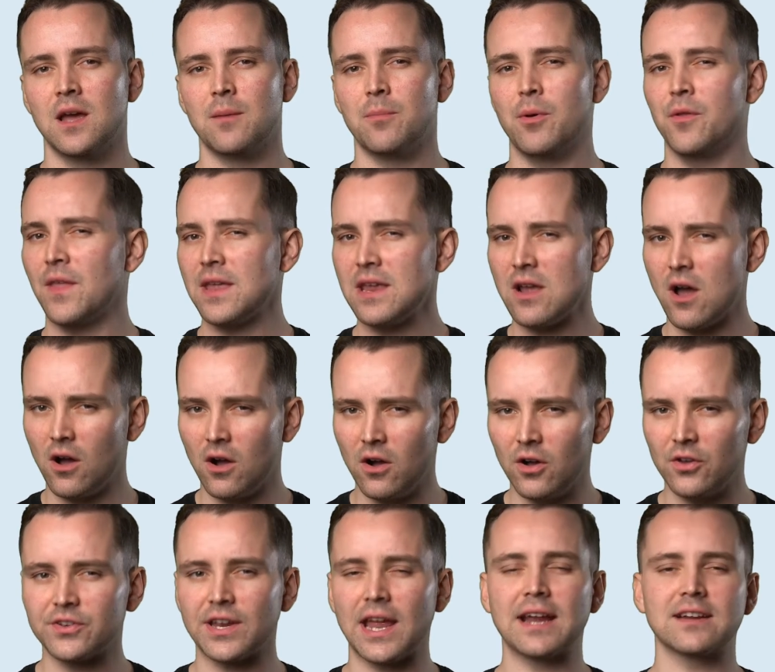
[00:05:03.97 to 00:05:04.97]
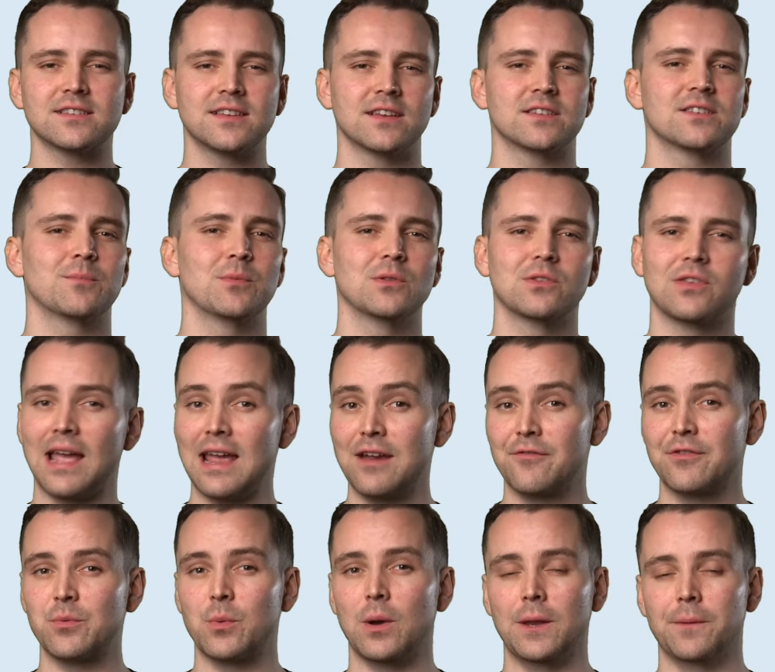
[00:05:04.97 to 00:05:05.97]
But they aren't accessible to
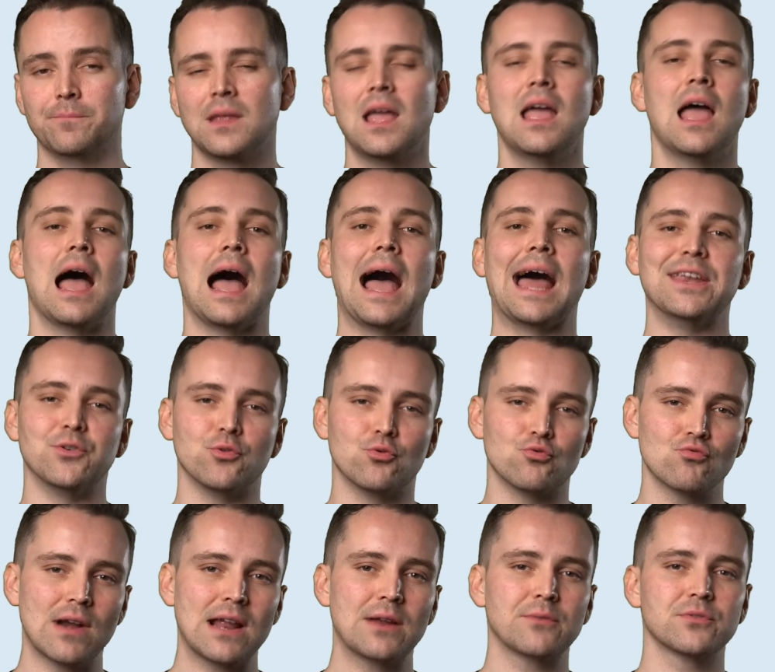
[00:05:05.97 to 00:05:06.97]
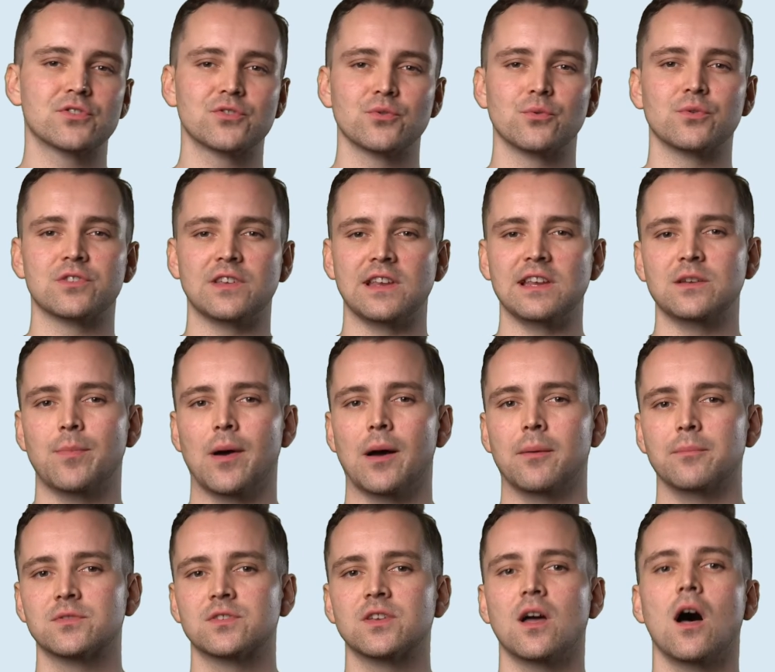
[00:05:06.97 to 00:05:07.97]
everyone, and ground source heat
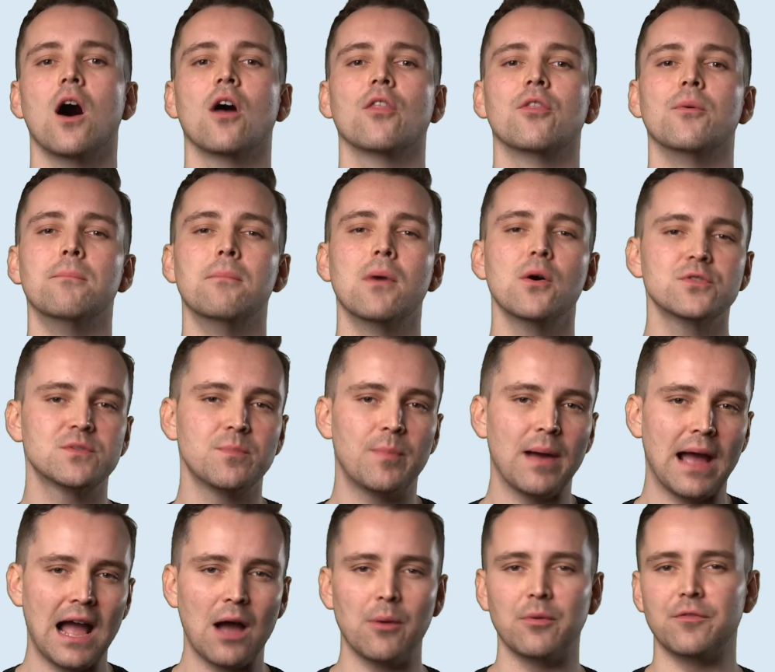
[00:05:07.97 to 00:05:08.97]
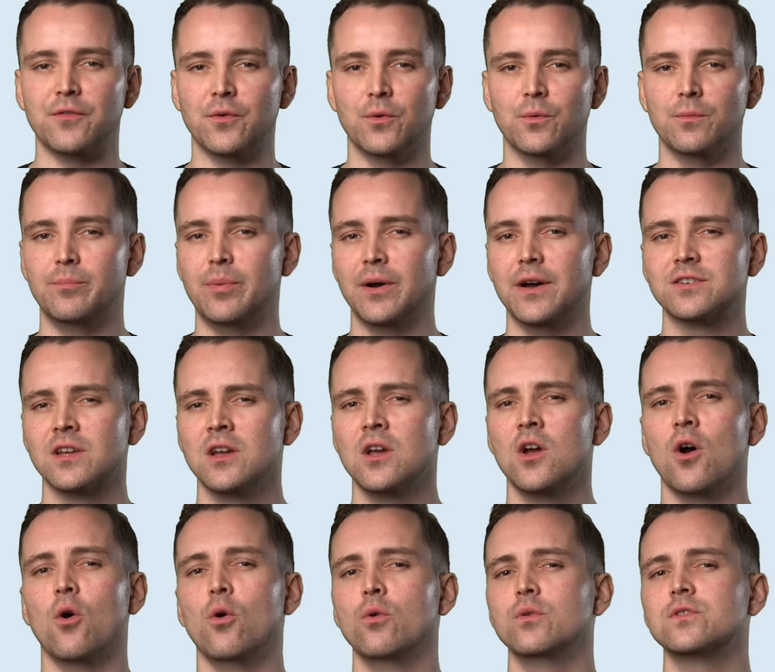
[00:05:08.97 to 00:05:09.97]
pumps are the most powerful, but
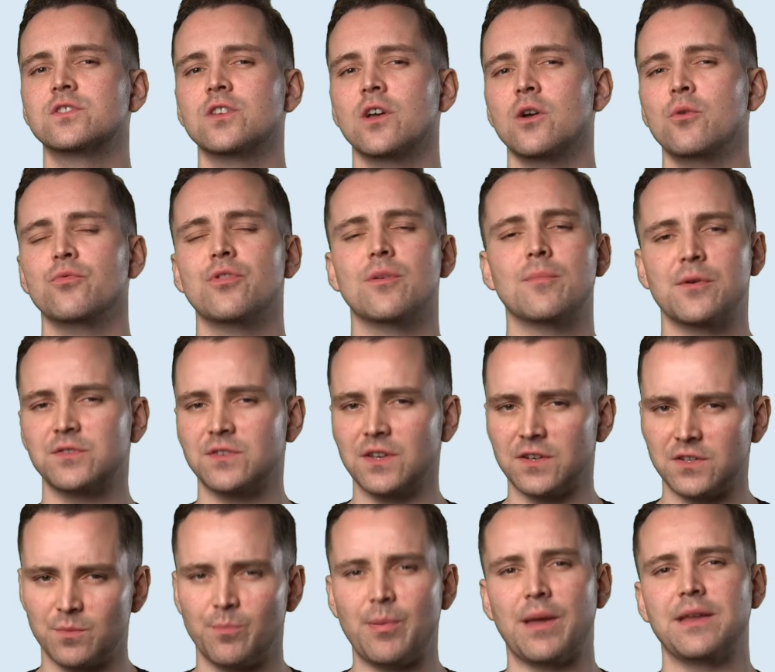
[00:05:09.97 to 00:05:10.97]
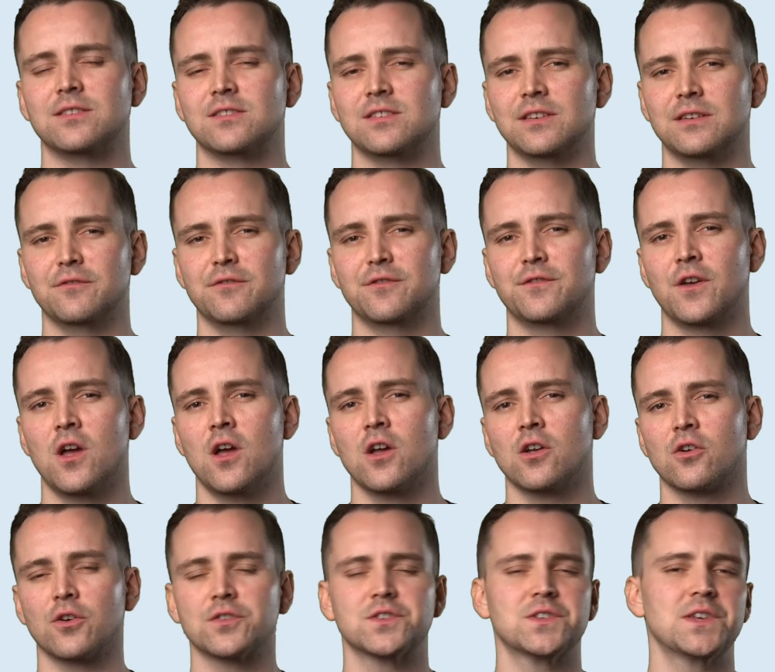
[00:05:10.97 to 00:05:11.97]
also the most expensive,
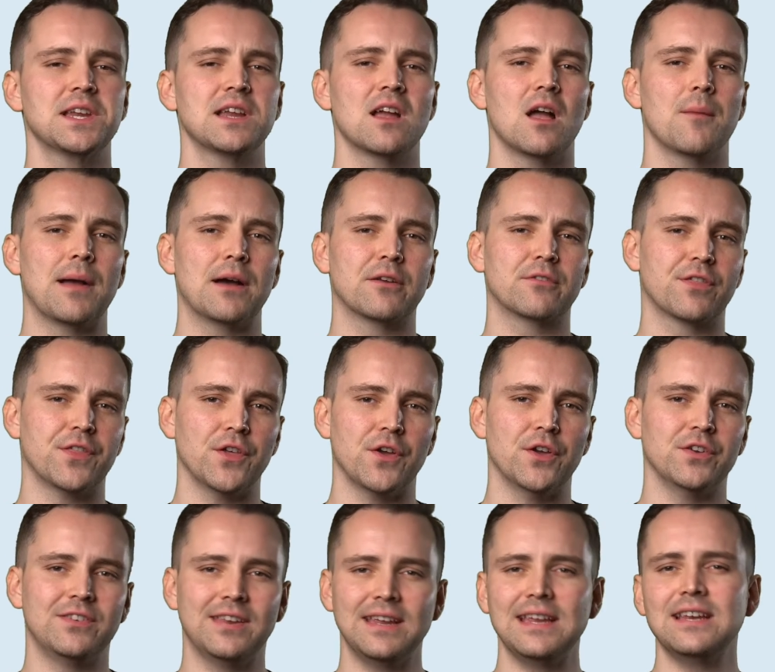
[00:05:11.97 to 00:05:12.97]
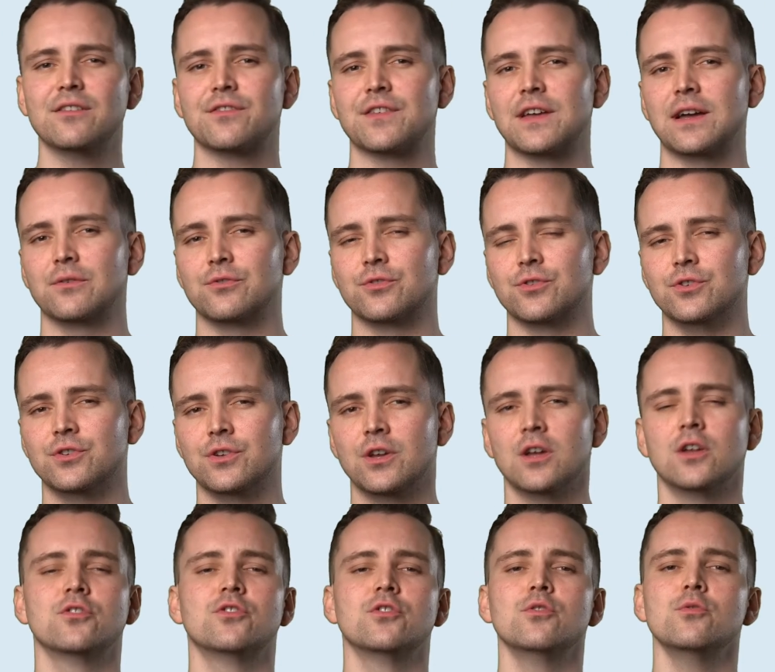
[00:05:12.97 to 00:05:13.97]
costing about £13,000
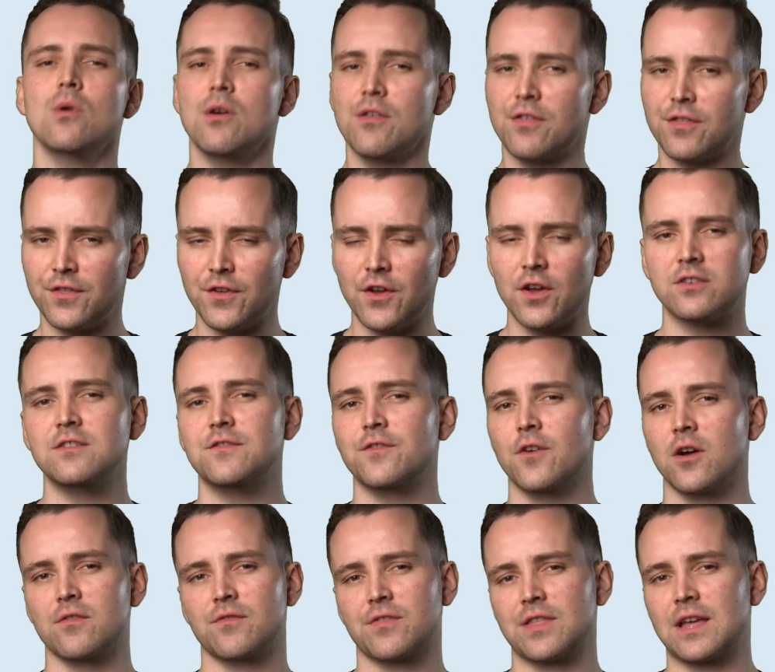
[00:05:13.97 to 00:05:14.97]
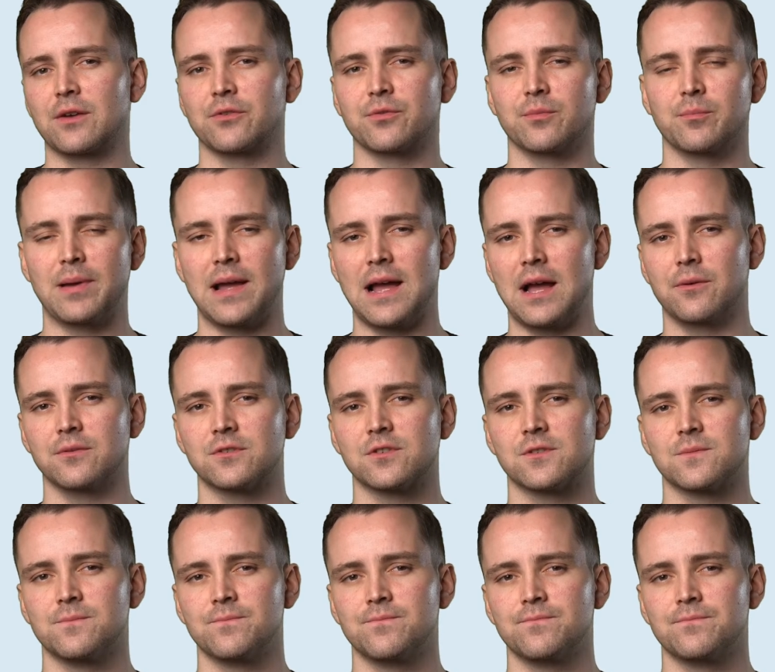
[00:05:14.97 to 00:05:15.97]
to
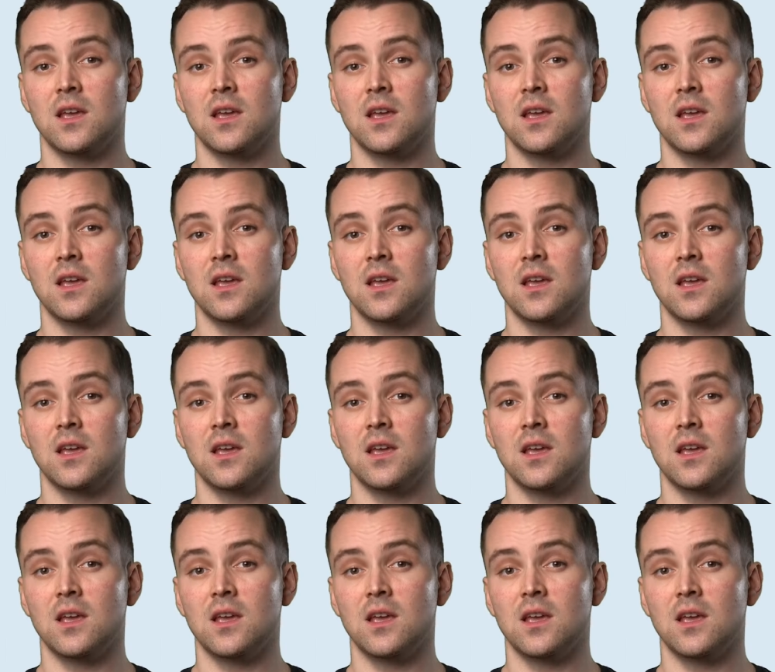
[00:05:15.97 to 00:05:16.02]
£35,000.